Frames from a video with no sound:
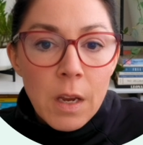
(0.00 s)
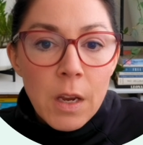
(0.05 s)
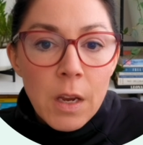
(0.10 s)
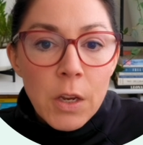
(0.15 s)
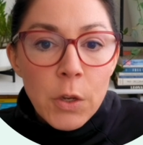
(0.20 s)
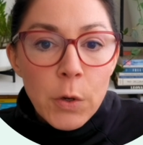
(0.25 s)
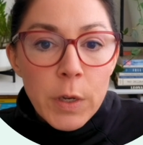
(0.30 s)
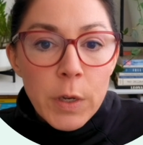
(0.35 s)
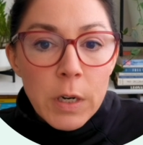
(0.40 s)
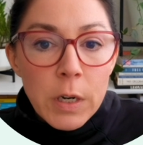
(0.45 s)
You
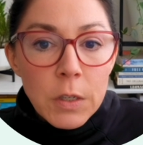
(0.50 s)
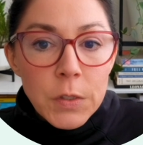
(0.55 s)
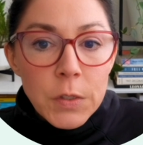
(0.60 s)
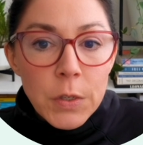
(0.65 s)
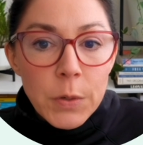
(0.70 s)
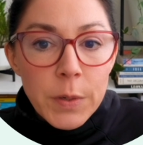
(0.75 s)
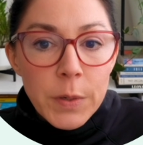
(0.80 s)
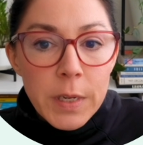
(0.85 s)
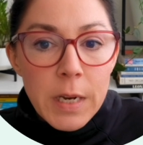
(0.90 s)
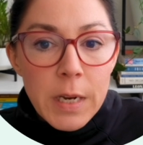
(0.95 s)
can also
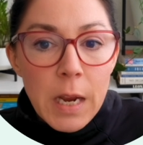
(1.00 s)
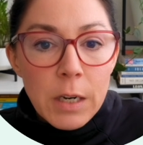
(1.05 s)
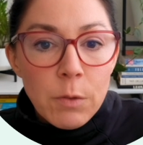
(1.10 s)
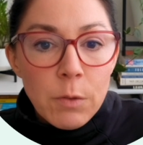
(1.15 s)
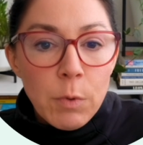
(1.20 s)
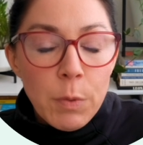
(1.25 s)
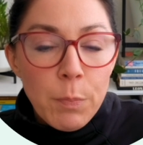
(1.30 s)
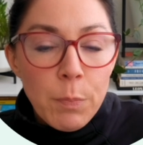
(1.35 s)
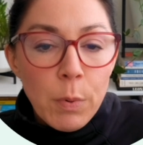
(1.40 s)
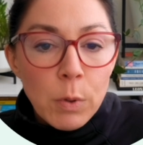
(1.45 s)
connect
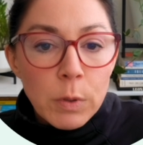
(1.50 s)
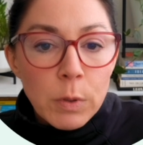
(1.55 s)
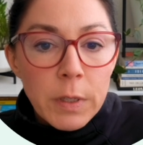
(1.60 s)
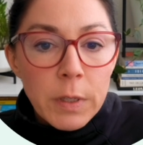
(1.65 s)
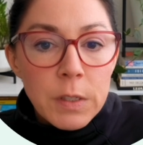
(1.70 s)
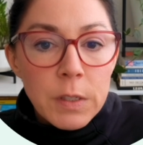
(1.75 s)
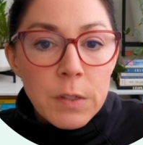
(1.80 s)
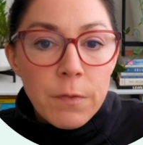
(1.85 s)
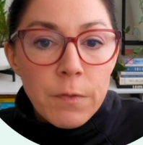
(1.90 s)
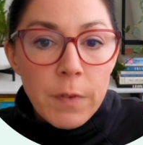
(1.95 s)
with
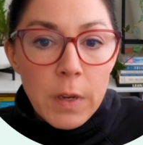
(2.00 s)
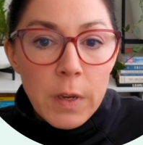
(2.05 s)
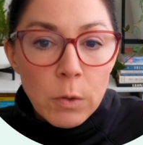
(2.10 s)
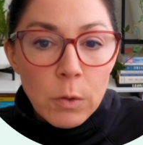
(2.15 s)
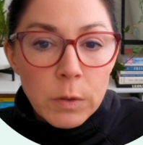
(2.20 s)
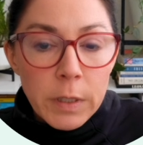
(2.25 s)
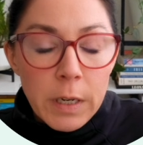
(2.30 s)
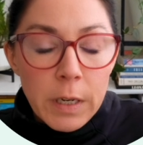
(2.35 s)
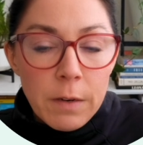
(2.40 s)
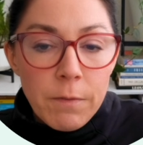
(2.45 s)
Boldin's
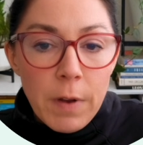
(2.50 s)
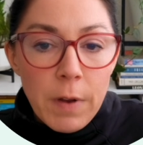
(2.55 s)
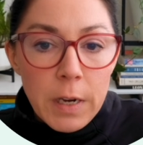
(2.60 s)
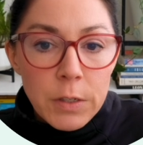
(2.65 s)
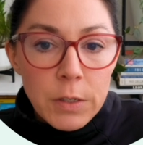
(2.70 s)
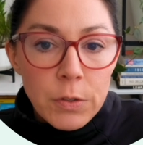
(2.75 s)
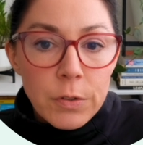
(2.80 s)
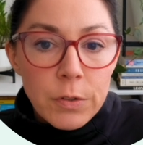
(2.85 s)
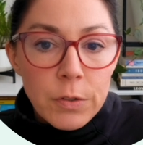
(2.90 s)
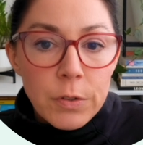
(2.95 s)
fee-only
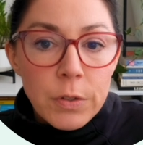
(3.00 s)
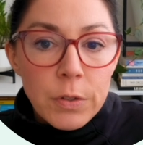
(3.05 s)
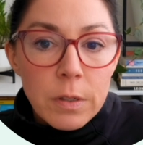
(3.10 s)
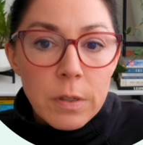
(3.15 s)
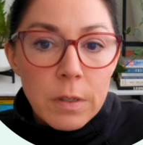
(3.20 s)
advisors